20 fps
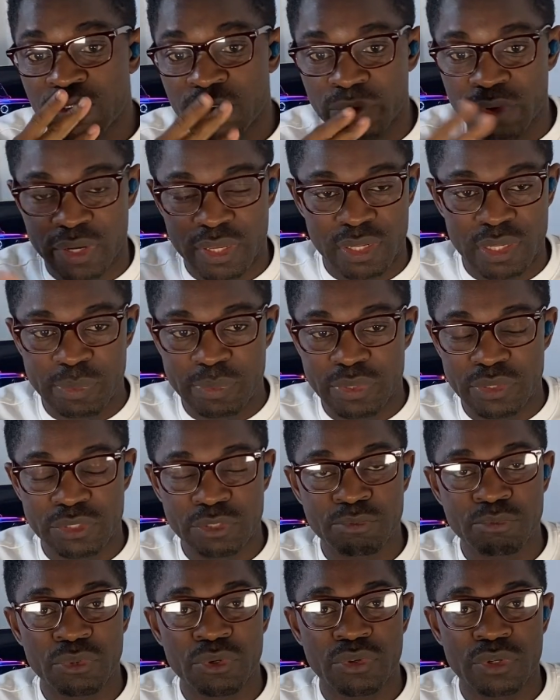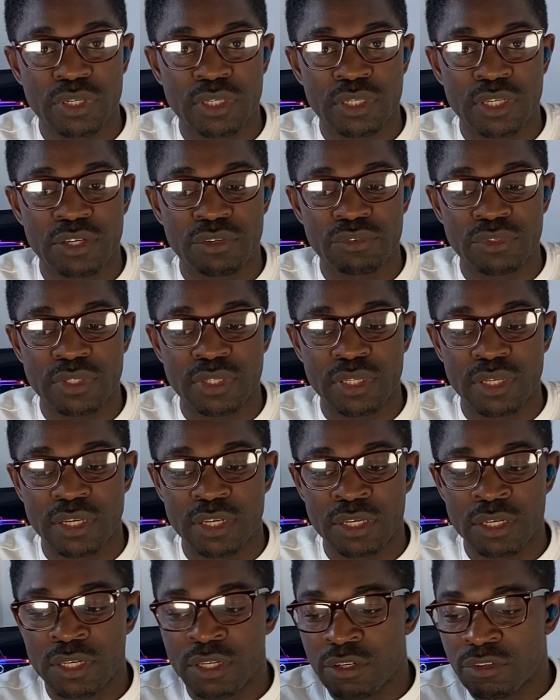Forget about smoking every
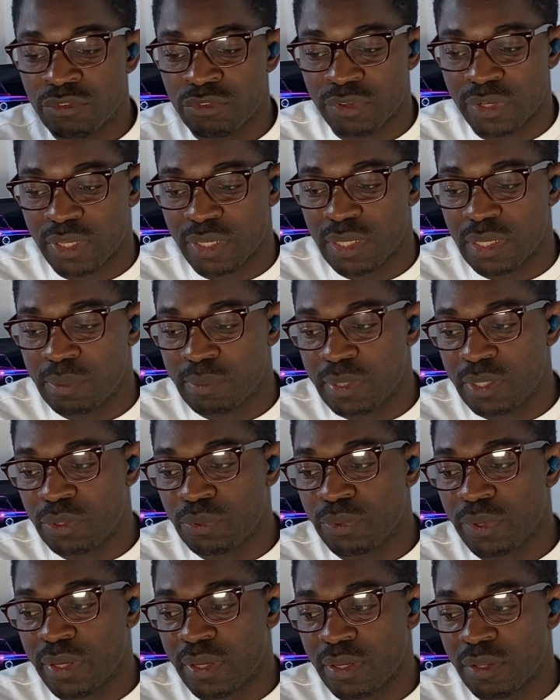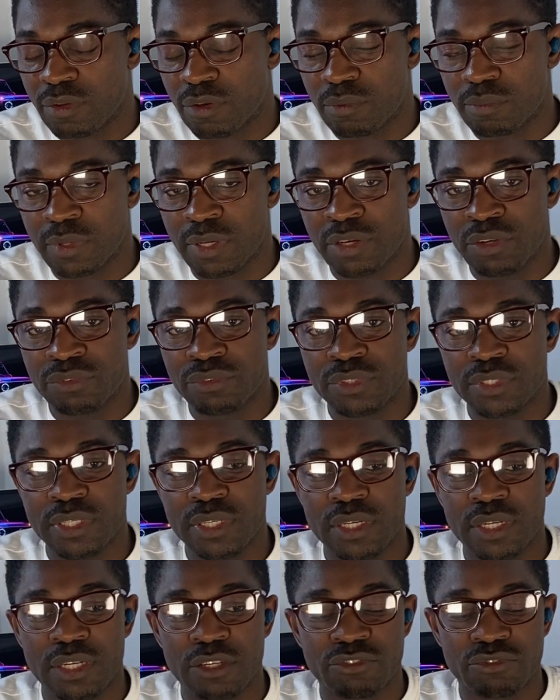day. Forget about waking up every
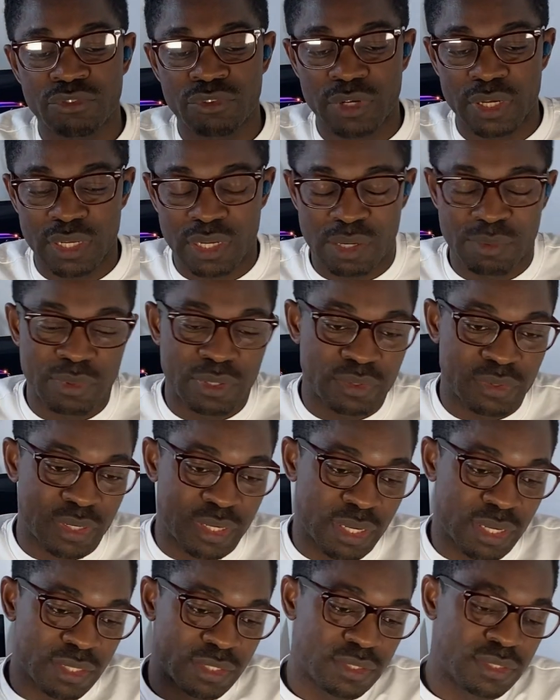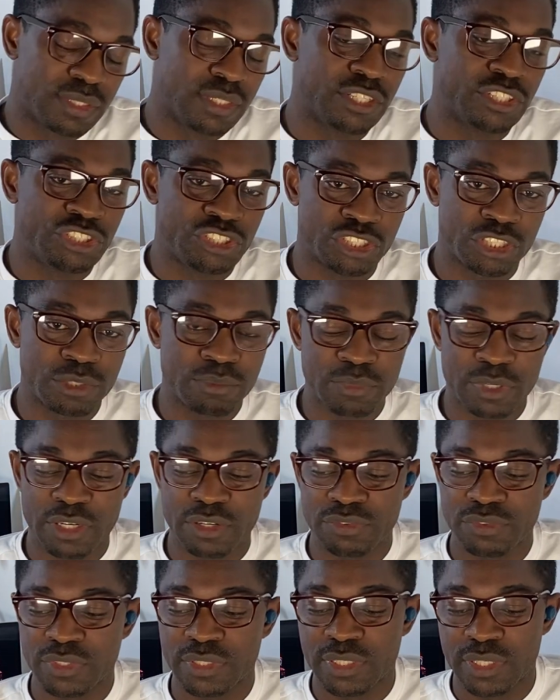day. Forget about getting to the gym
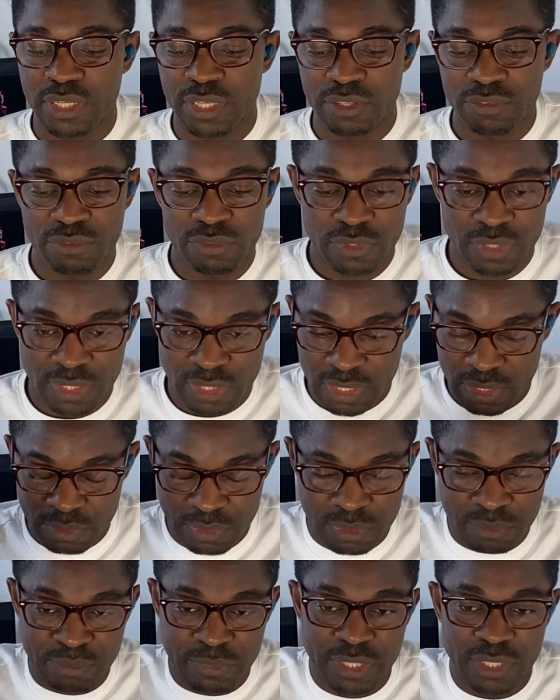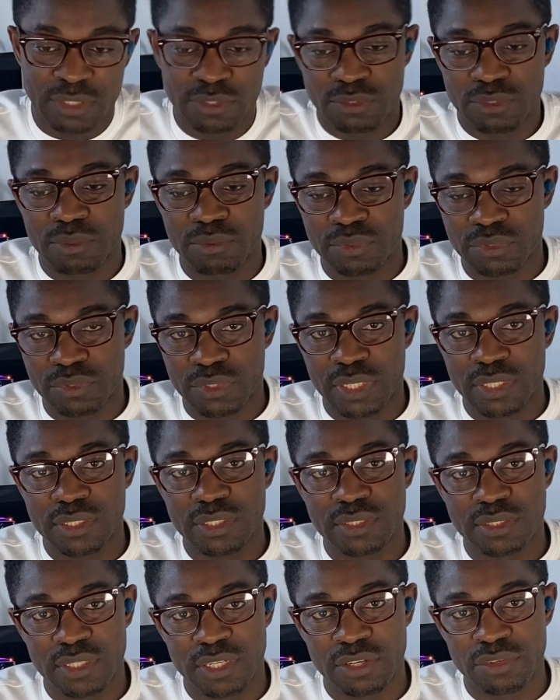every day. Forget about making some
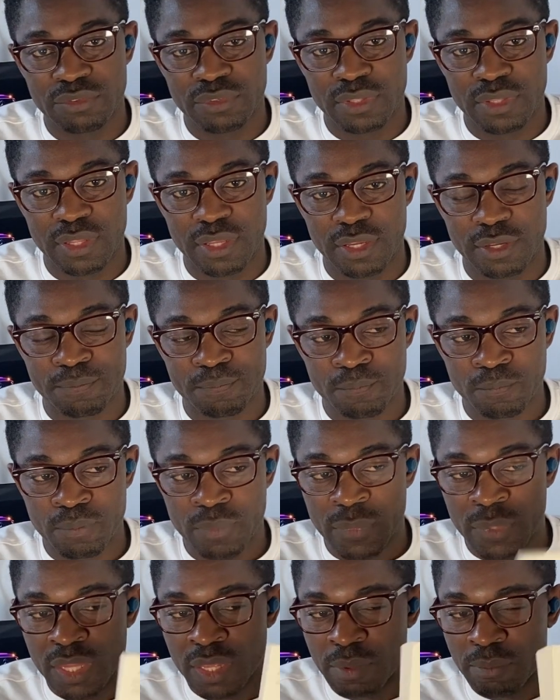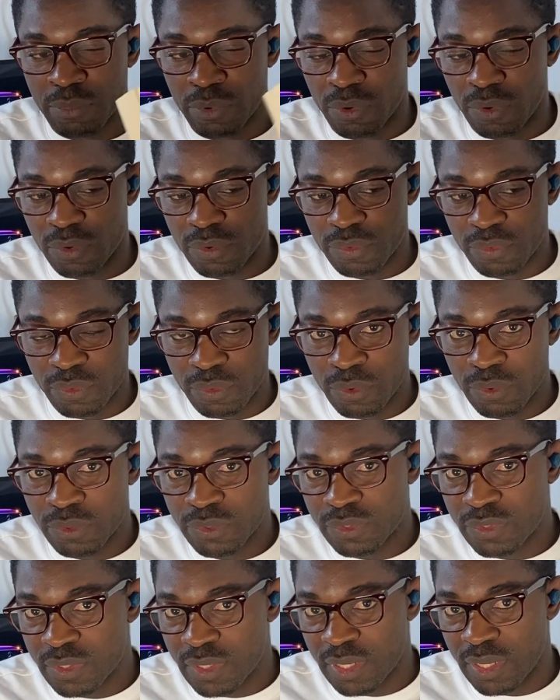stretches every day. But
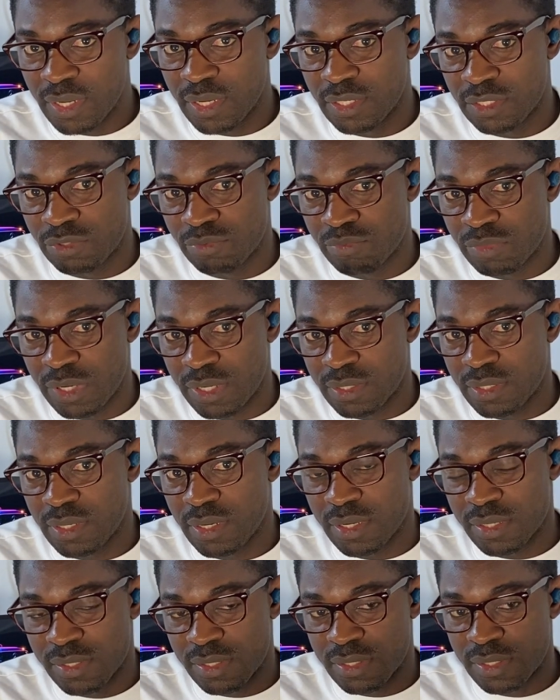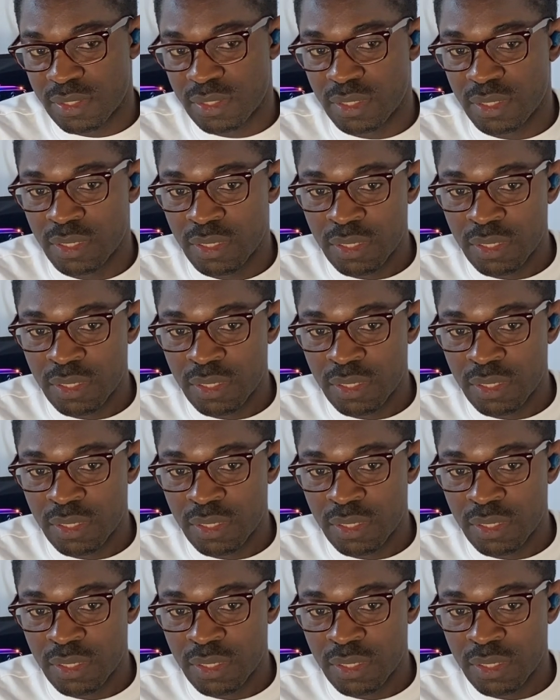those things matters.